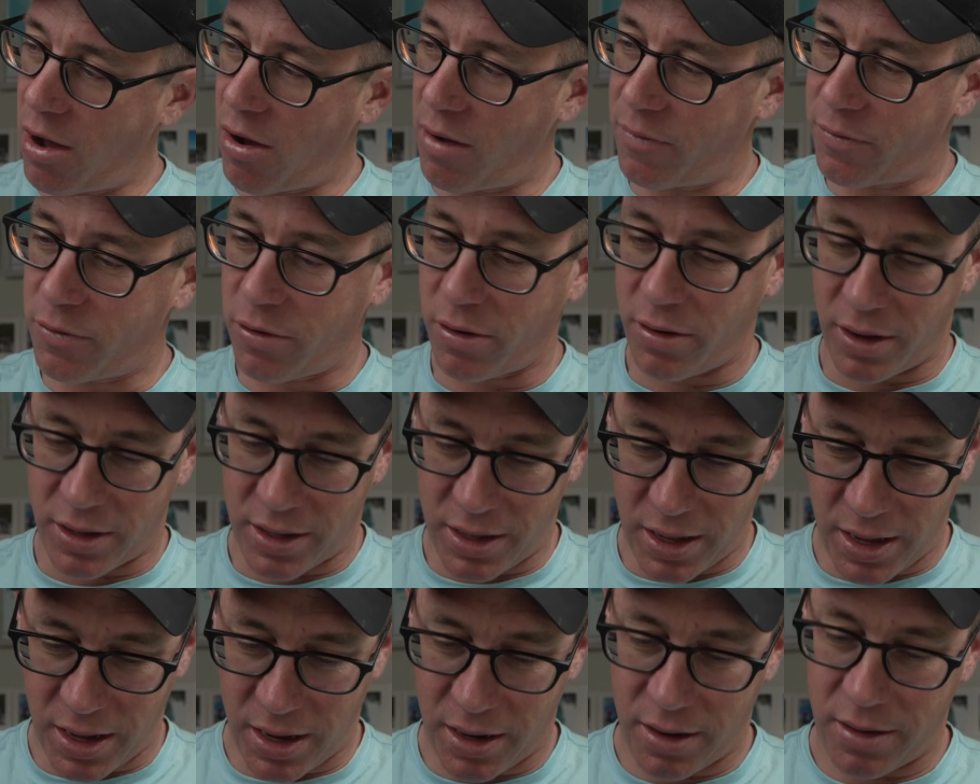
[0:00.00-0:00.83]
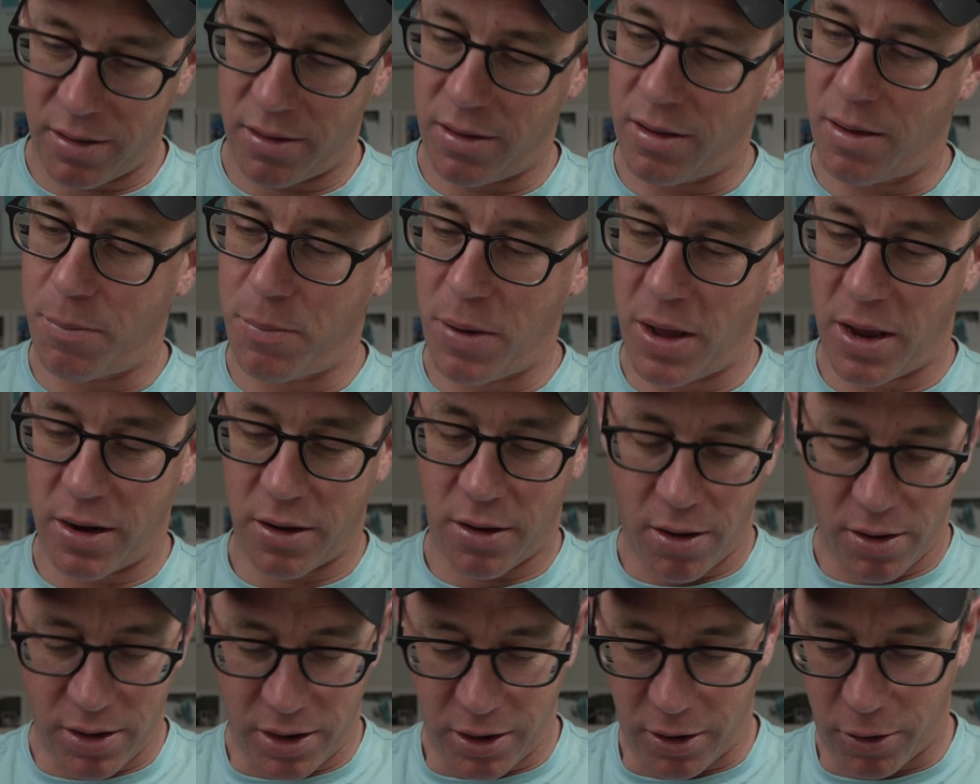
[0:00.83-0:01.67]
I've got, again, a
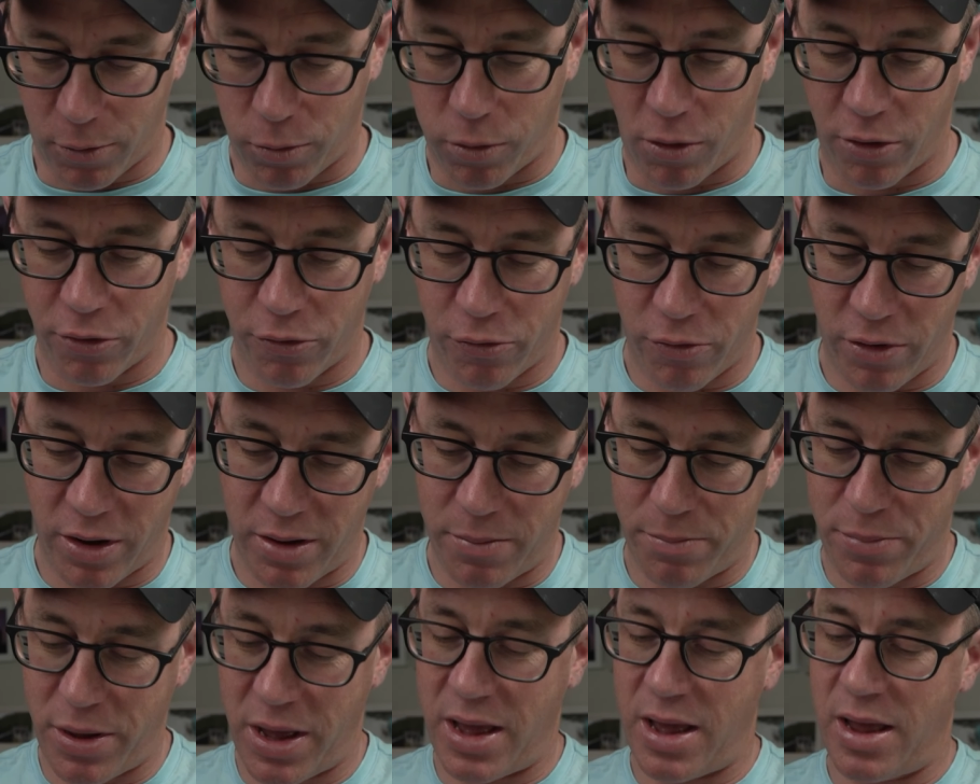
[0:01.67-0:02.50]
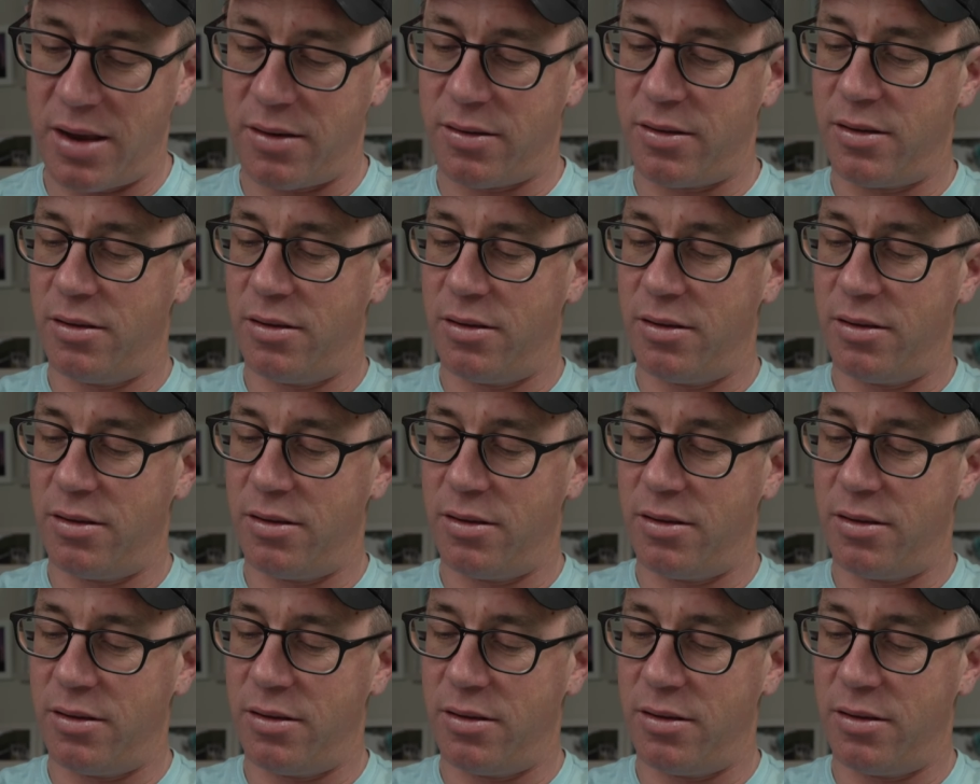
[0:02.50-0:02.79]
Patagonia Quandary pant